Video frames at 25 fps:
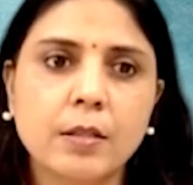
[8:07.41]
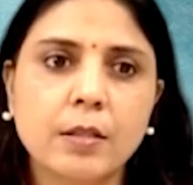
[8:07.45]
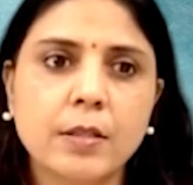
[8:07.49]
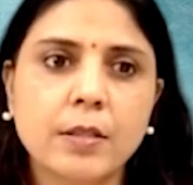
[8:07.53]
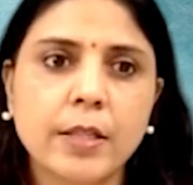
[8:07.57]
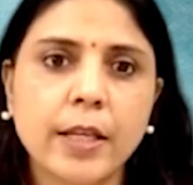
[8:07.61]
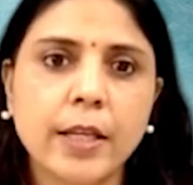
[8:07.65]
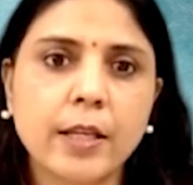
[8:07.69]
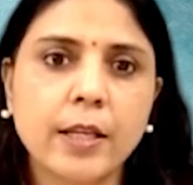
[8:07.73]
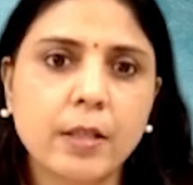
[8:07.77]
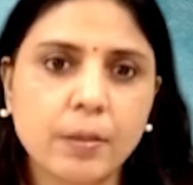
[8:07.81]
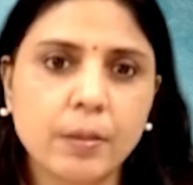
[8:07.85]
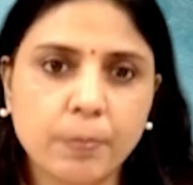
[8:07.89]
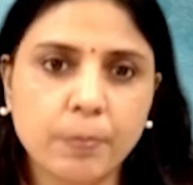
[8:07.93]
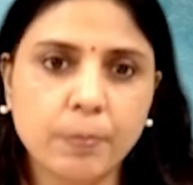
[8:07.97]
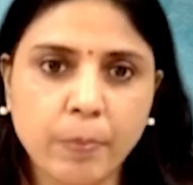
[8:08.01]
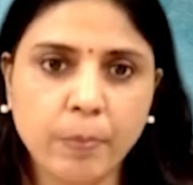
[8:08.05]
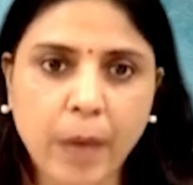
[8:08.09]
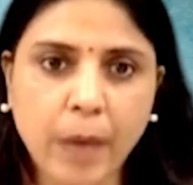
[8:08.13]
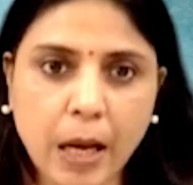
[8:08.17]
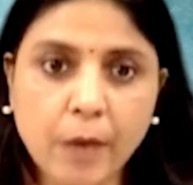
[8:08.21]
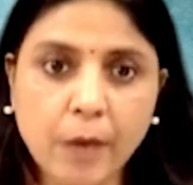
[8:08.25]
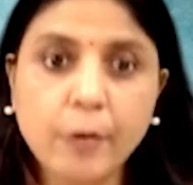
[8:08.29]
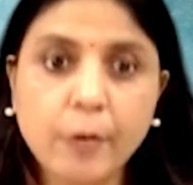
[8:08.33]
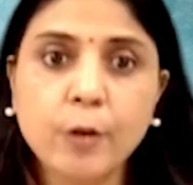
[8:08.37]
say
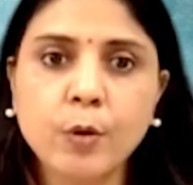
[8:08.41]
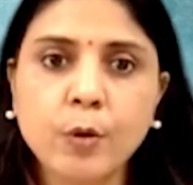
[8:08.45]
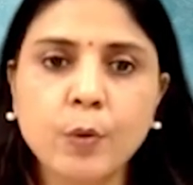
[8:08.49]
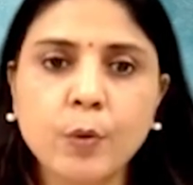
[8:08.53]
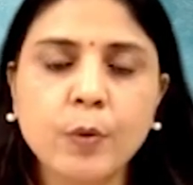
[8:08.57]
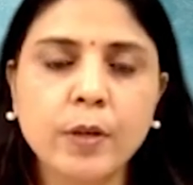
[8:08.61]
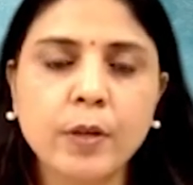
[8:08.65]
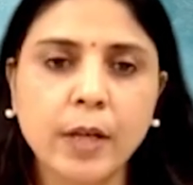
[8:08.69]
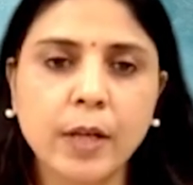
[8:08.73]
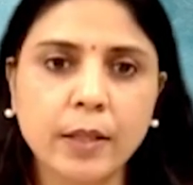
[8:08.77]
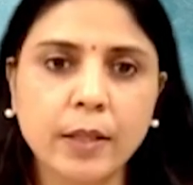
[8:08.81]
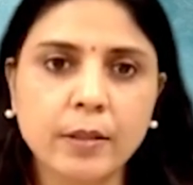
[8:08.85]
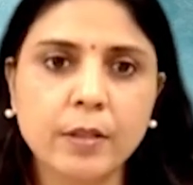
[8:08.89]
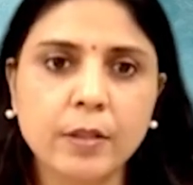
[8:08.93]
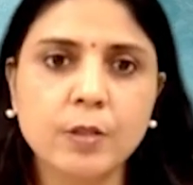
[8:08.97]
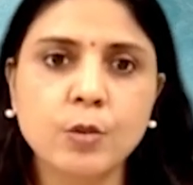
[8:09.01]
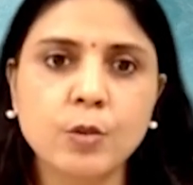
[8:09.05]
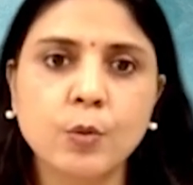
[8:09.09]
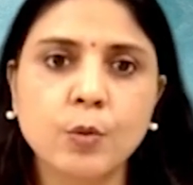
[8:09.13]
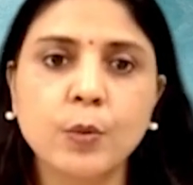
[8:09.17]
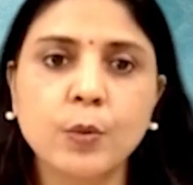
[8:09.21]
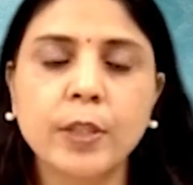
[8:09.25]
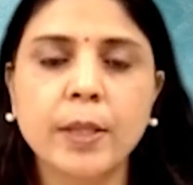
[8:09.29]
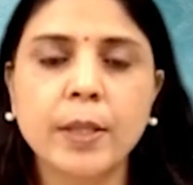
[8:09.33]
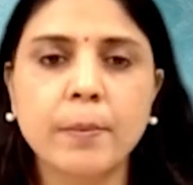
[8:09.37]
power over
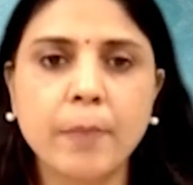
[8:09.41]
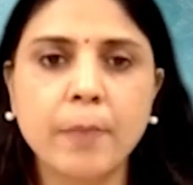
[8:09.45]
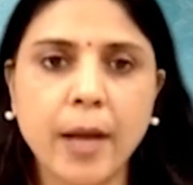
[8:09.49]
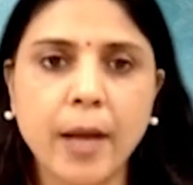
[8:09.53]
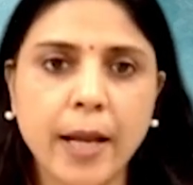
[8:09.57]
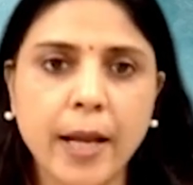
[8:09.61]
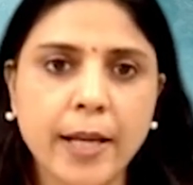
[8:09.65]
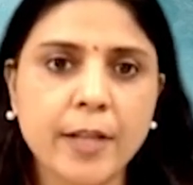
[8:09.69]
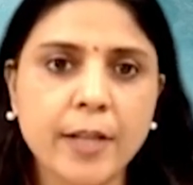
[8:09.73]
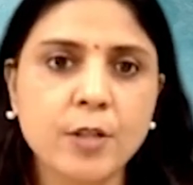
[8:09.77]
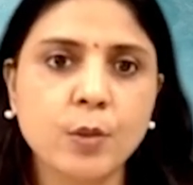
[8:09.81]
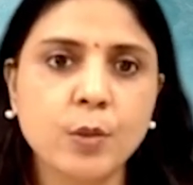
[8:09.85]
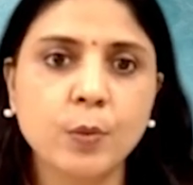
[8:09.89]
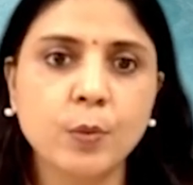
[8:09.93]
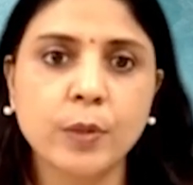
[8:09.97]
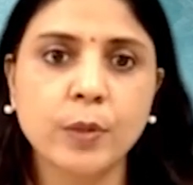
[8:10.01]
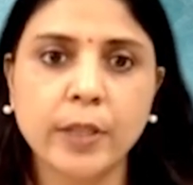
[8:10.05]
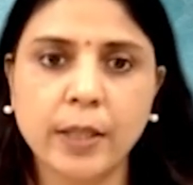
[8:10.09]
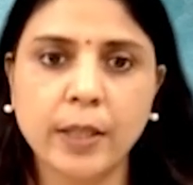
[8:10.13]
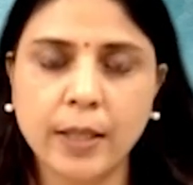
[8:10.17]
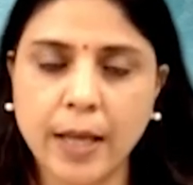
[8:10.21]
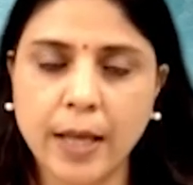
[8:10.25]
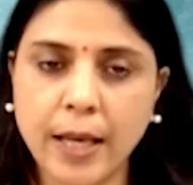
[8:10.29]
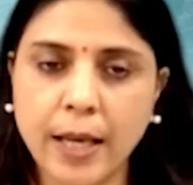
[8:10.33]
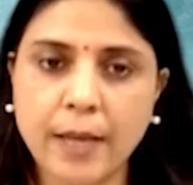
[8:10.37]
others, over their minds, over
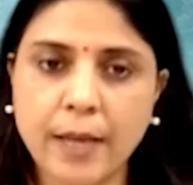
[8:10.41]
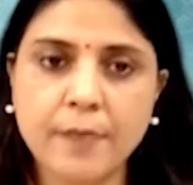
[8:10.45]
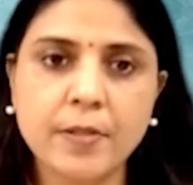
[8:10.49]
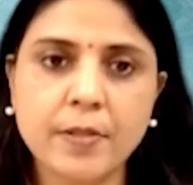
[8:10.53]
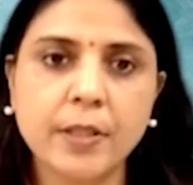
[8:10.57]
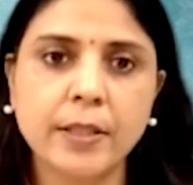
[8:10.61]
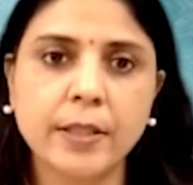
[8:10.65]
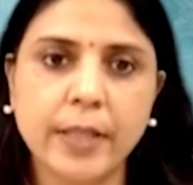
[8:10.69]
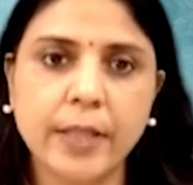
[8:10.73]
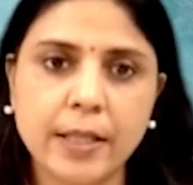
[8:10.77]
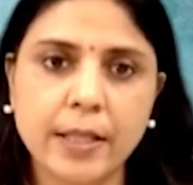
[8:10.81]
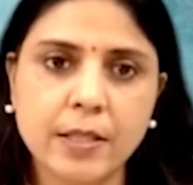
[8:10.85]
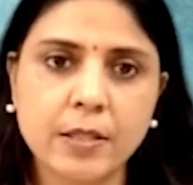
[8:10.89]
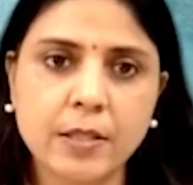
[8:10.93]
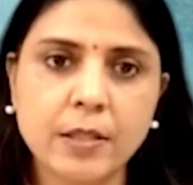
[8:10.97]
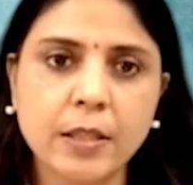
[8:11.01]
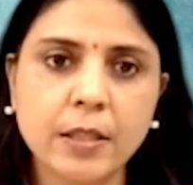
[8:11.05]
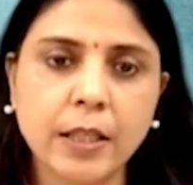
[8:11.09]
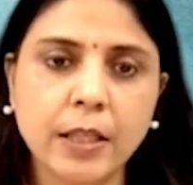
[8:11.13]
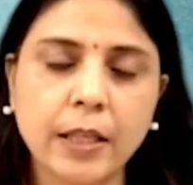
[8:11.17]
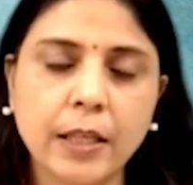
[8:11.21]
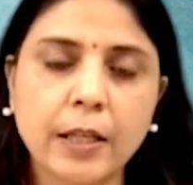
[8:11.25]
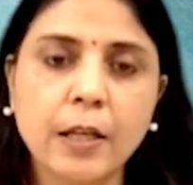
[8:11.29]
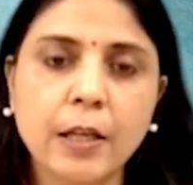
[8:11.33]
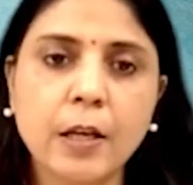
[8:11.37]
their lives and
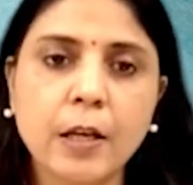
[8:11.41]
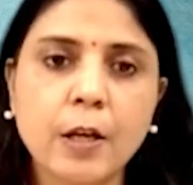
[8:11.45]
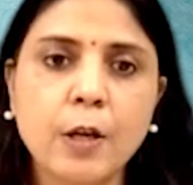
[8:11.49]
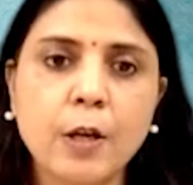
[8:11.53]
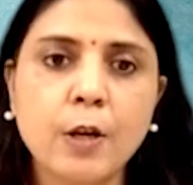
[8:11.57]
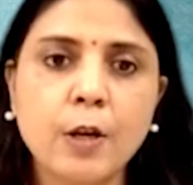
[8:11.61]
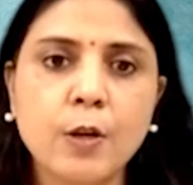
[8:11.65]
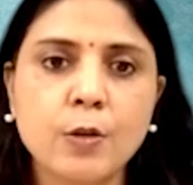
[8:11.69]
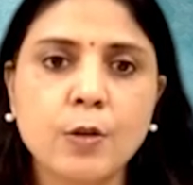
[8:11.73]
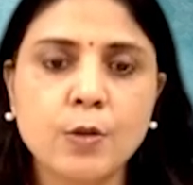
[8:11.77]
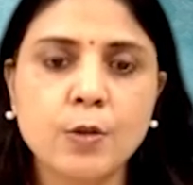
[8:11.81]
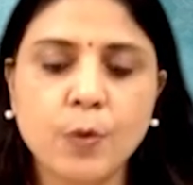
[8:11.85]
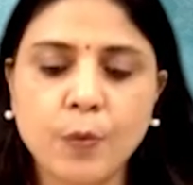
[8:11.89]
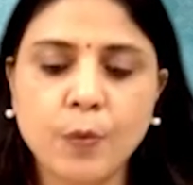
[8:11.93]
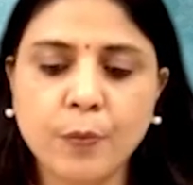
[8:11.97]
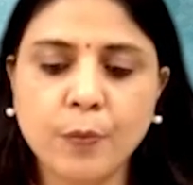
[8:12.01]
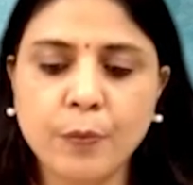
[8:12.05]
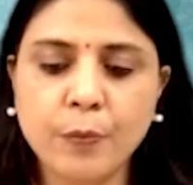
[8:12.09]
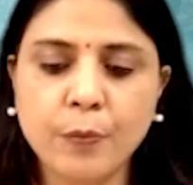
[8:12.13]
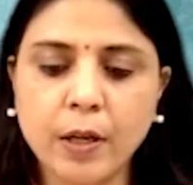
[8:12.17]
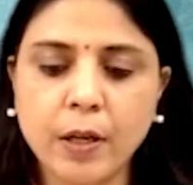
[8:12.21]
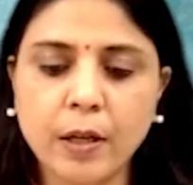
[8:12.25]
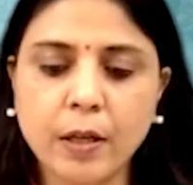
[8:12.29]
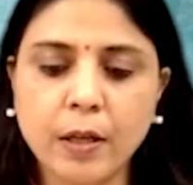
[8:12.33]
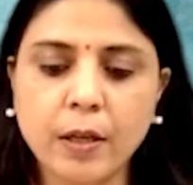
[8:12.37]
destiny.
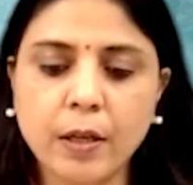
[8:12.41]
So,